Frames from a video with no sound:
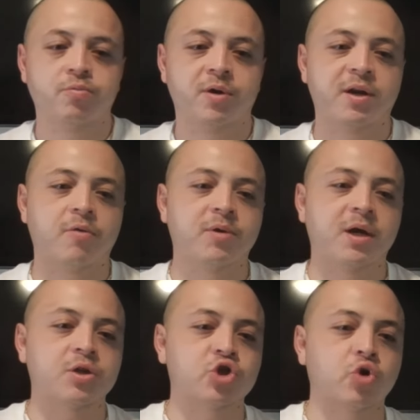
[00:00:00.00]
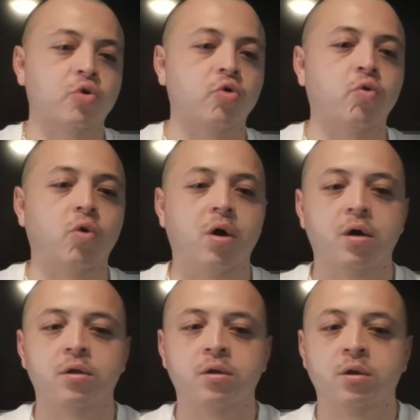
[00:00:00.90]
Right now we got Cholo
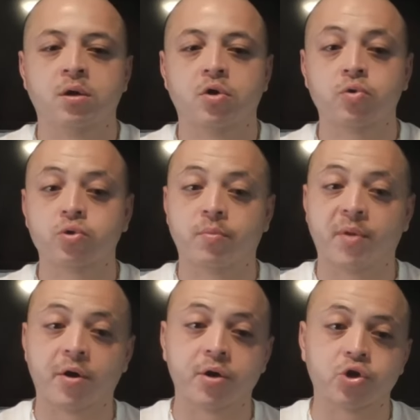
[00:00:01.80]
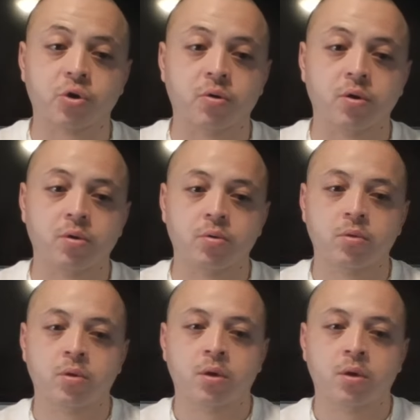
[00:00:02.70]
Juan, goes to American Cholo,